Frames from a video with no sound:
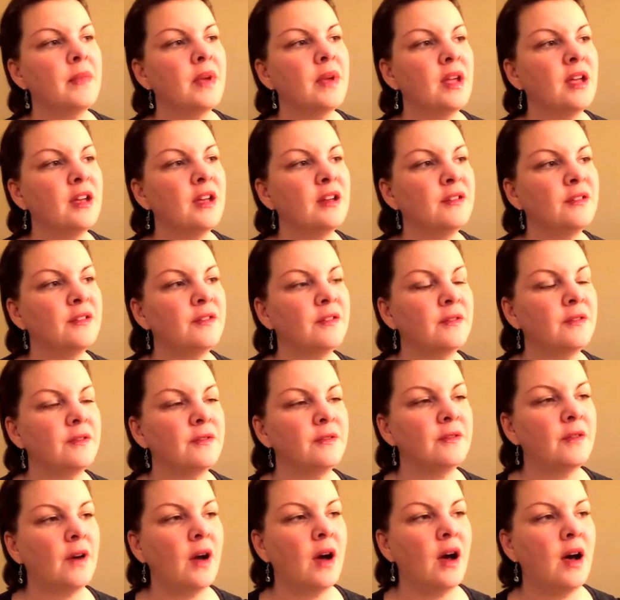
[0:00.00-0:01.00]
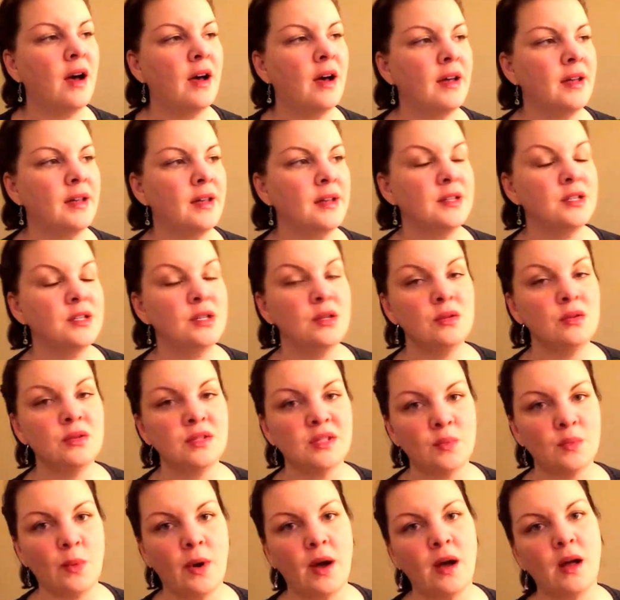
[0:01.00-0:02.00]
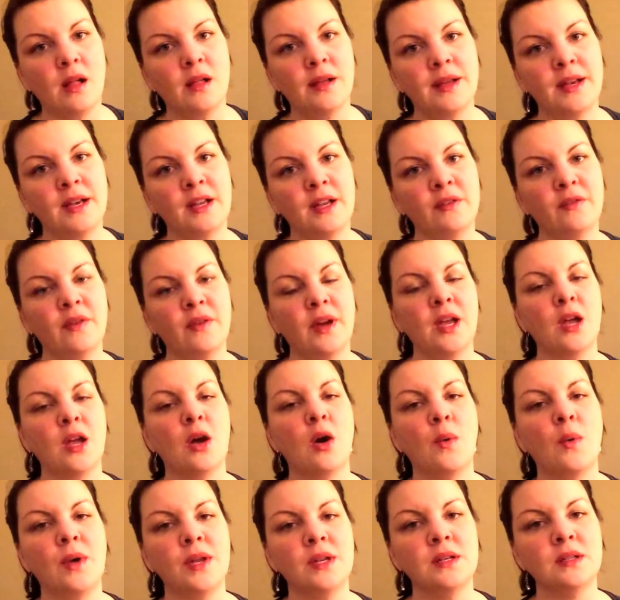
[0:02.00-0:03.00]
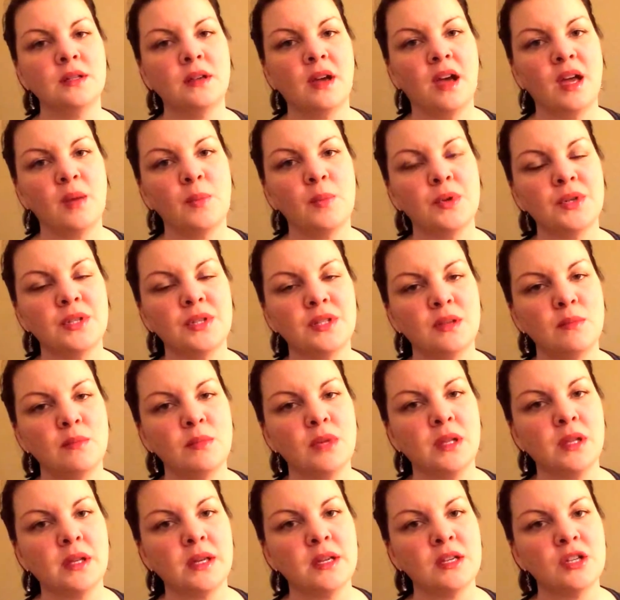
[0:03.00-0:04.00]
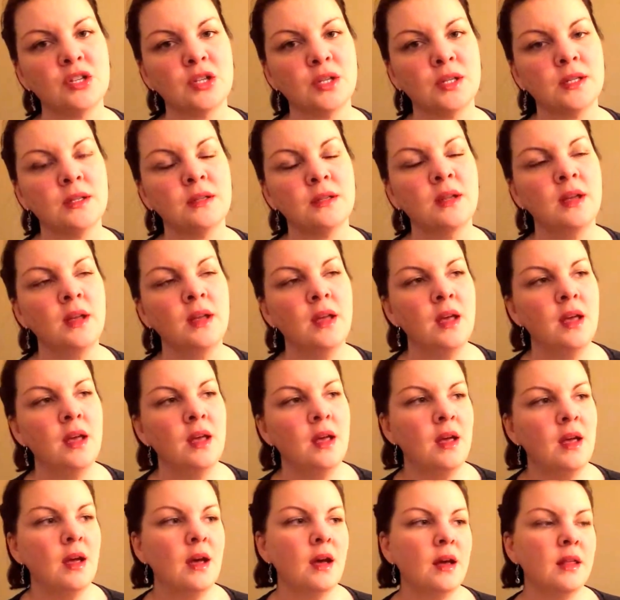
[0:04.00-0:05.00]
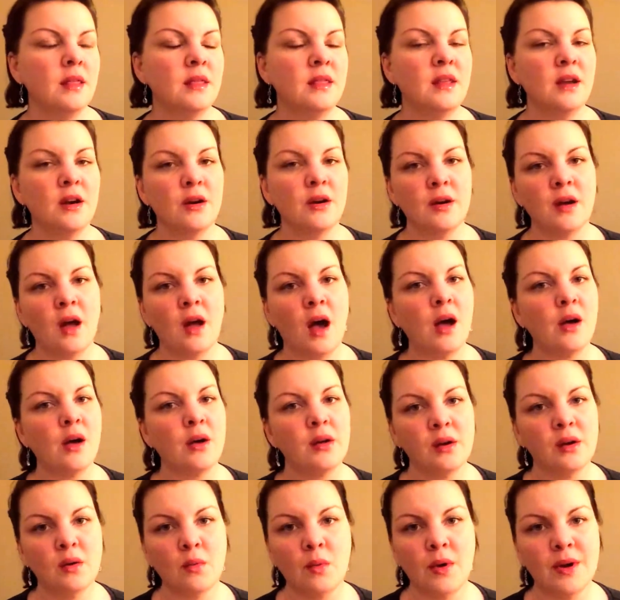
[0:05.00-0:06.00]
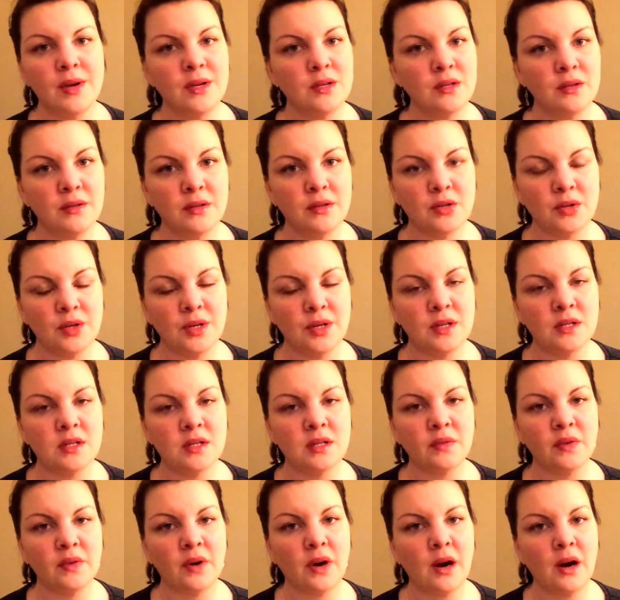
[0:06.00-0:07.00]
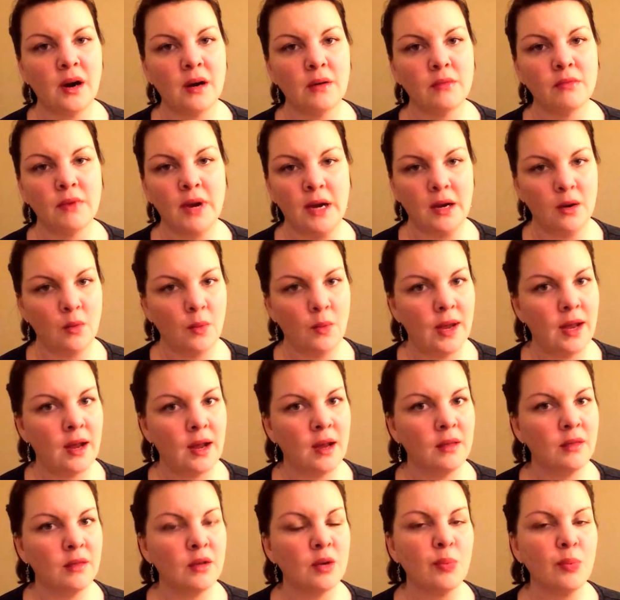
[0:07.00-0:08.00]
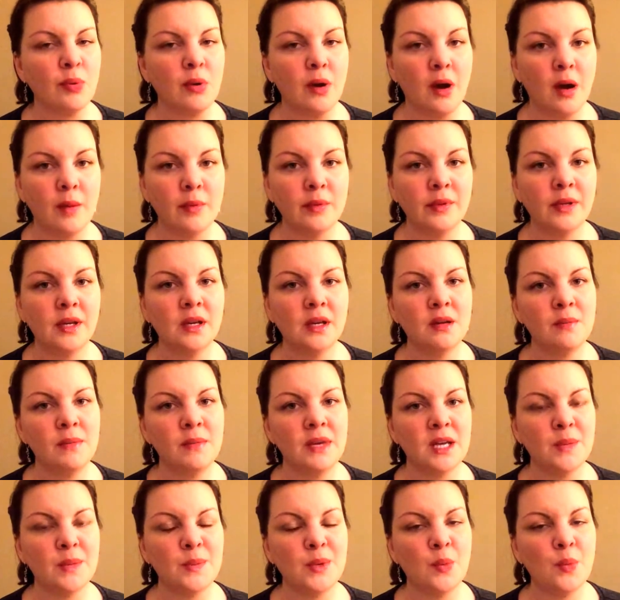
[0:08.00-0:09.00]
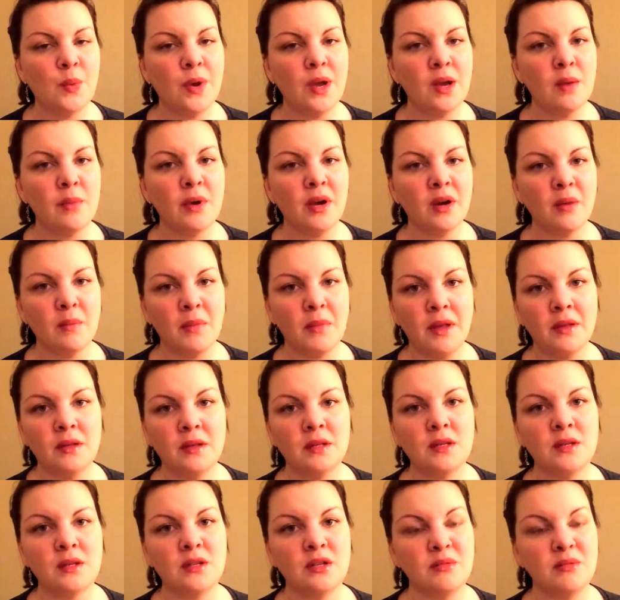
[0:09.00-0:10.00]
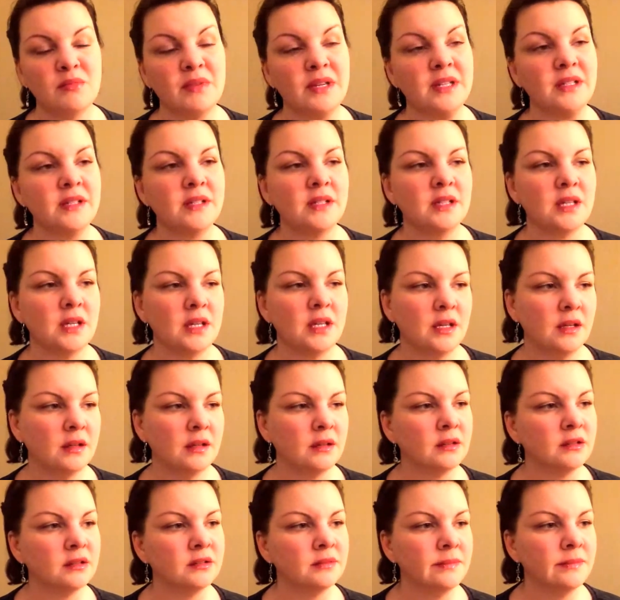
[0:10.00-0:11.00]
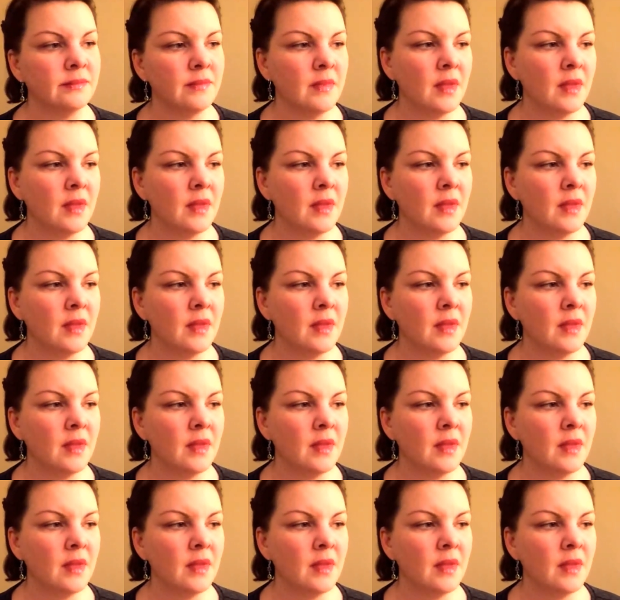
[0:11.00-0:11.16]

If I do swell and if I go into hyperstimulation, they're not going to want to do the transfer right away. They're probably going to make me wait about a month to 2 months to heal.